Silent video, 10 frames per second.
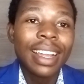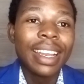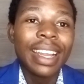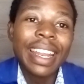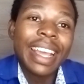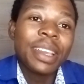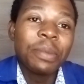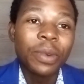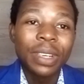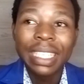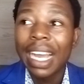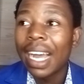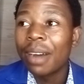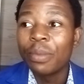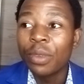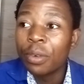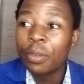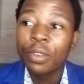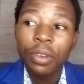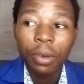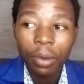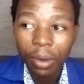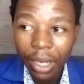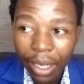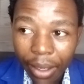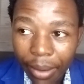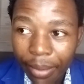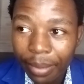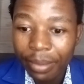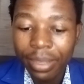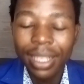Lenmeke Mocha and um, youth. So, um,